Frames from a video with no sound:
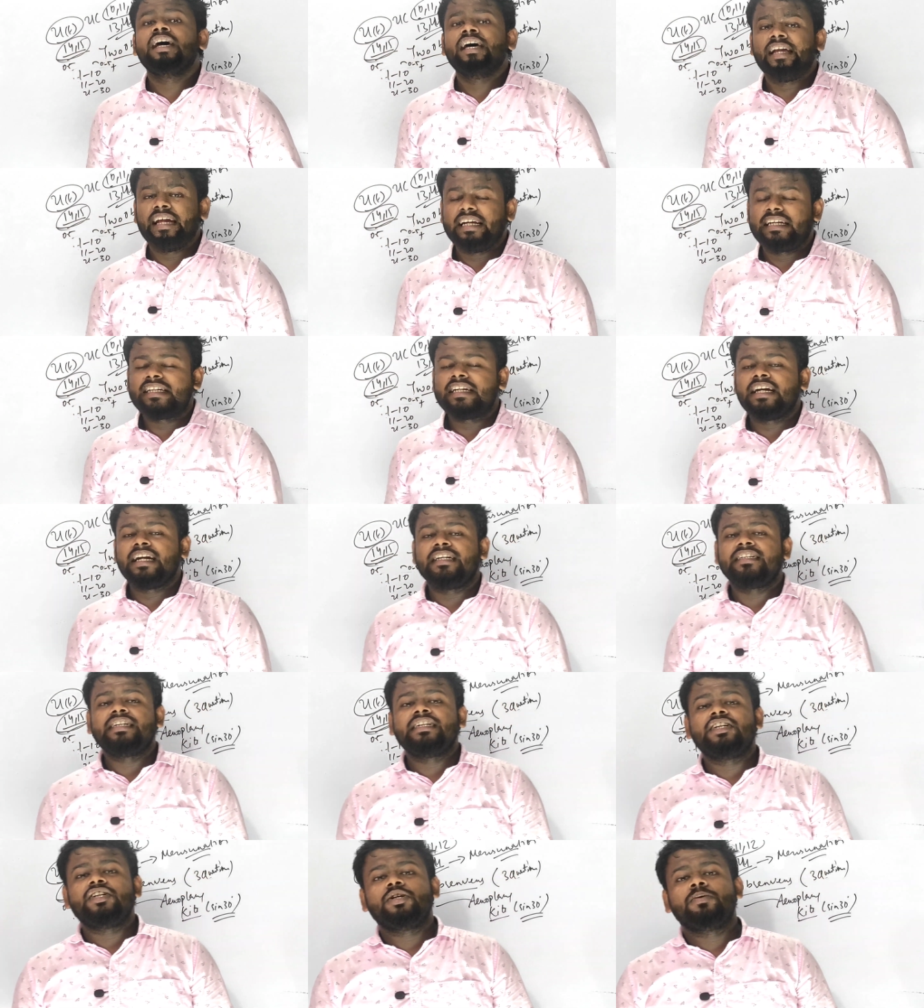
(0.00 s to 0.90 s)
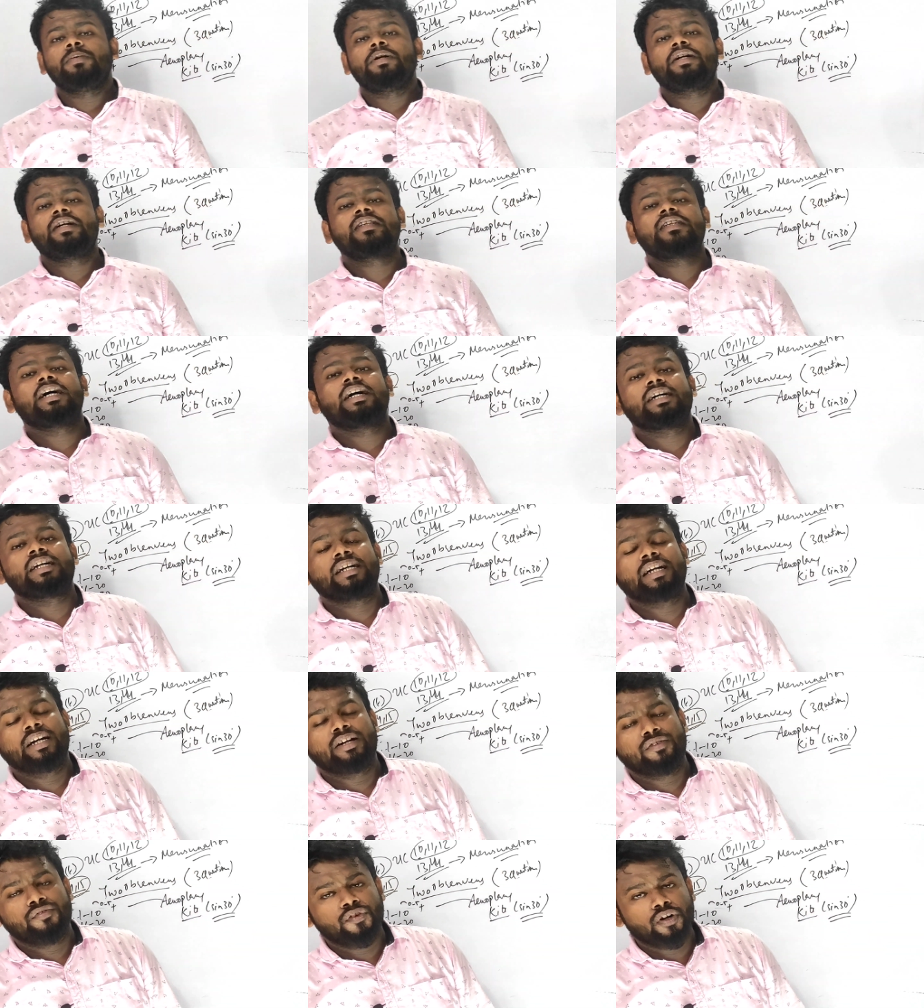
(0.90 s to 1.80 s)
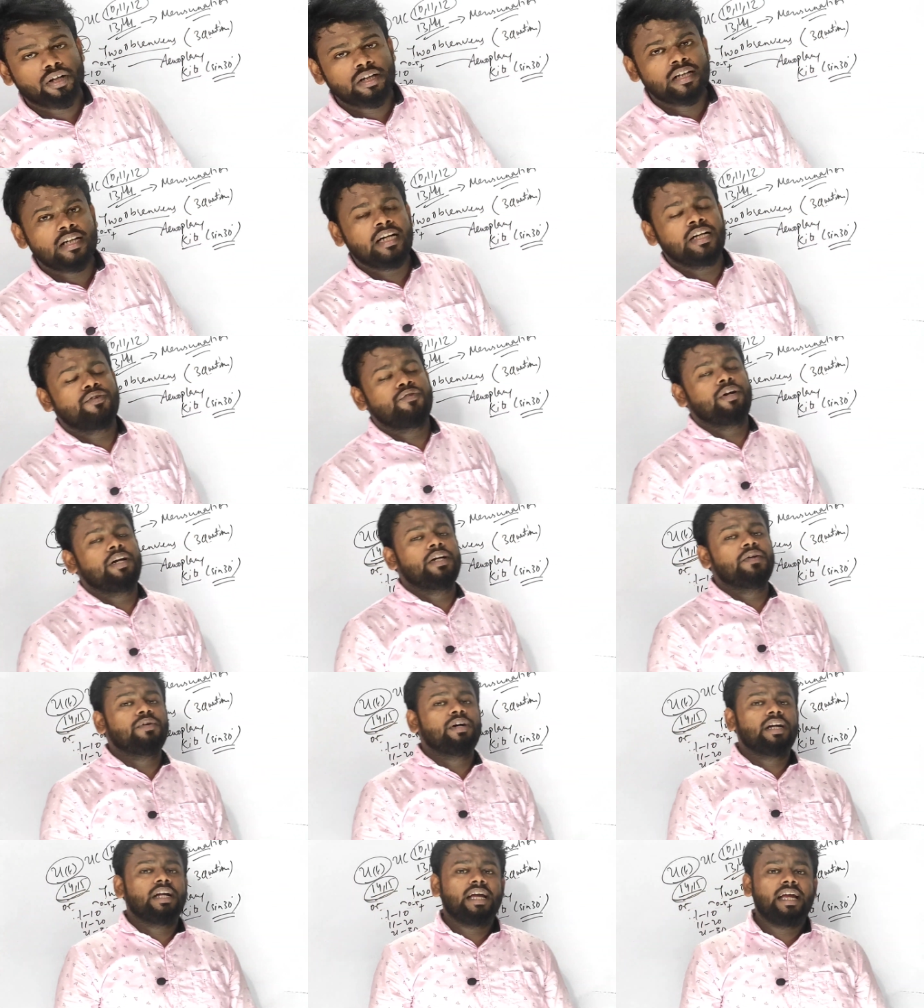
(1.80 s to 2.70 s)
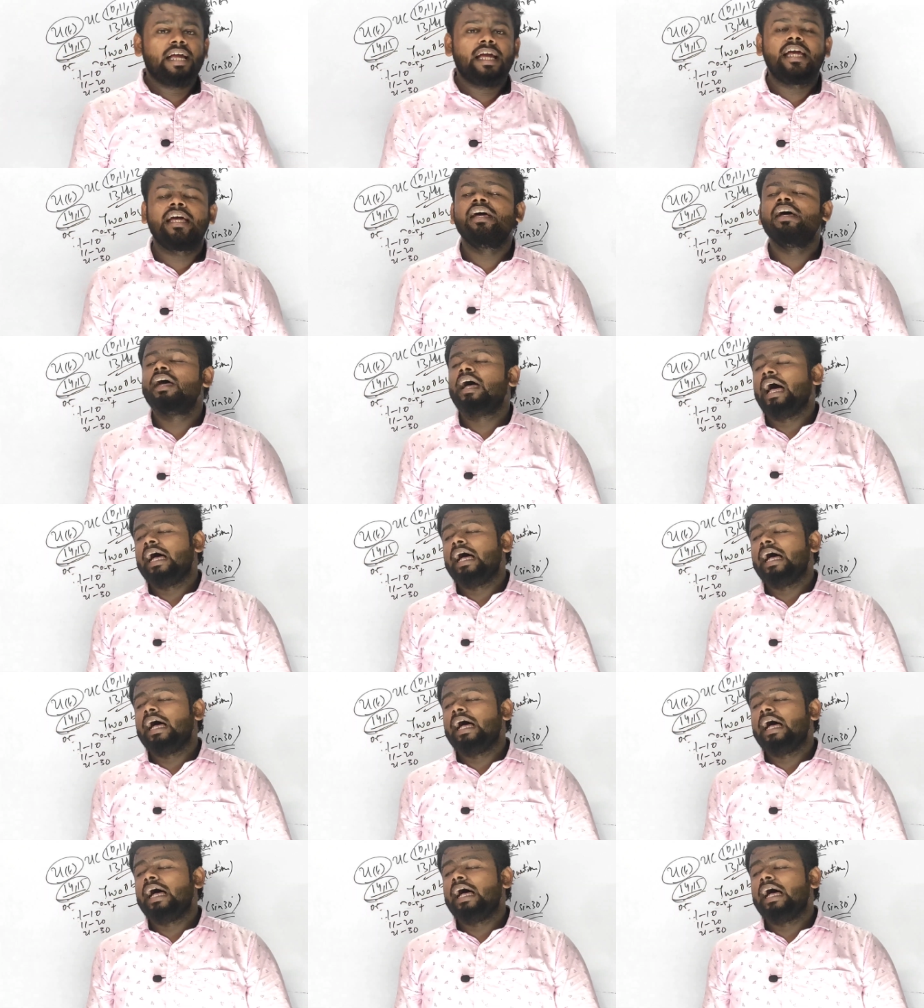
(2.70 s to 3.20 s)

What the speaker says: Rationalize the denominator, 39-49, 21A,